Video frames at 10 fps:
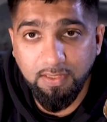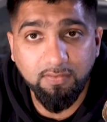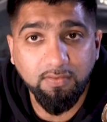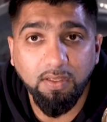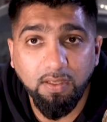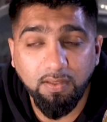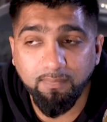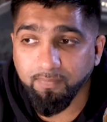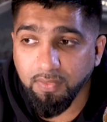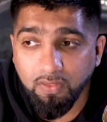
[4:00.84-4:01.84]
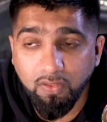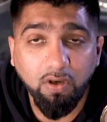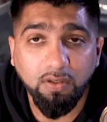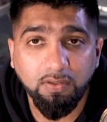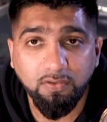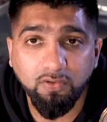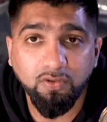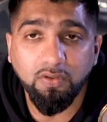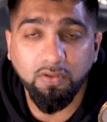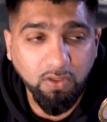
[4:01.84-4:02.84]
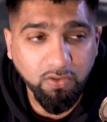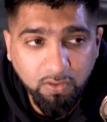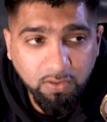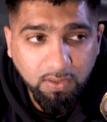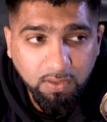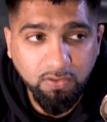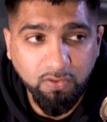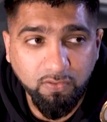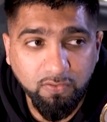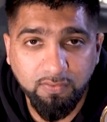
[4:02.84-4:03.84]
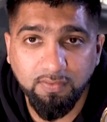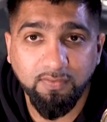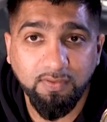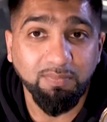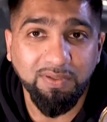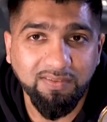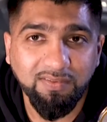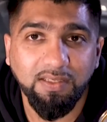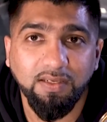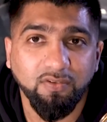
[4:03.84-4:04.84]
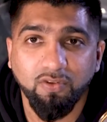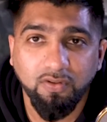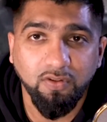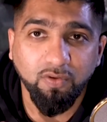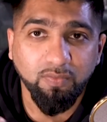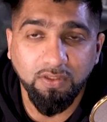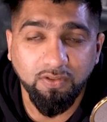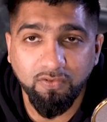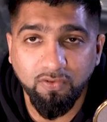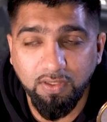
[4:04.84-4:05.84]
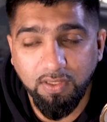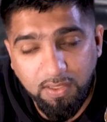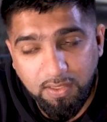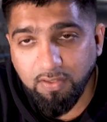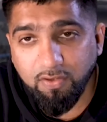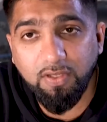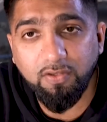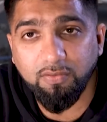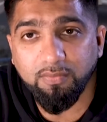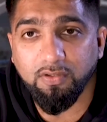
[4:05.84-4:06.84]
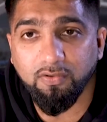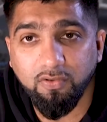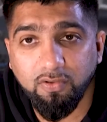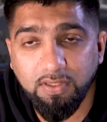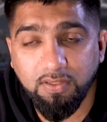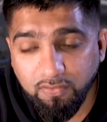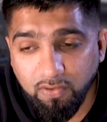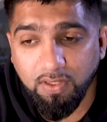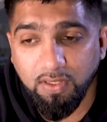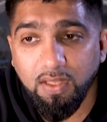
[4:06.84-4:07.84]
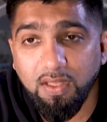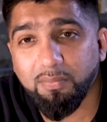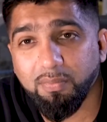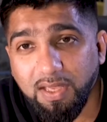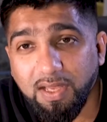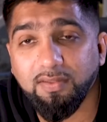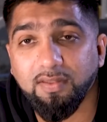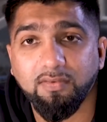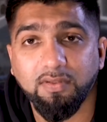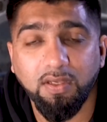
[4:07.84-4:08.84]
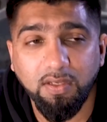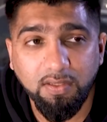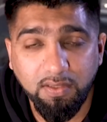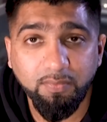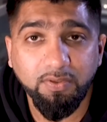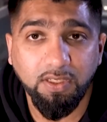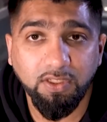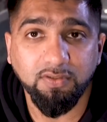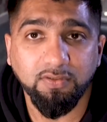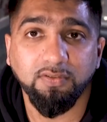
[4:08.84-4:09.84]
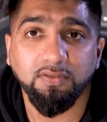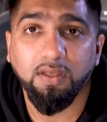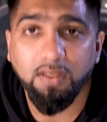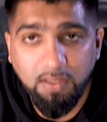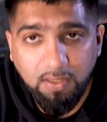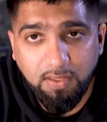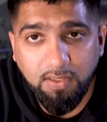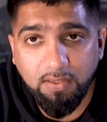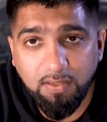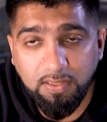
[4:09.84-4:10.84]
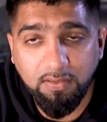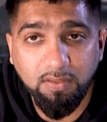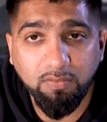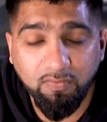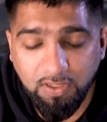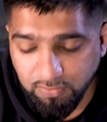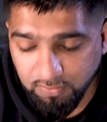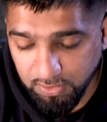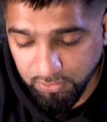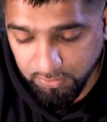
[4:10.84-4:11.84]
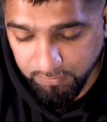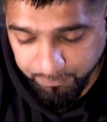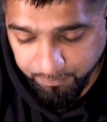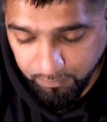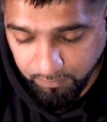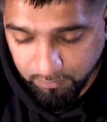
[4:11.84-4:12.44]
it is not just simply seen as just a subject to study. It is a great subject to study, but it has its limitations in terms of legislation.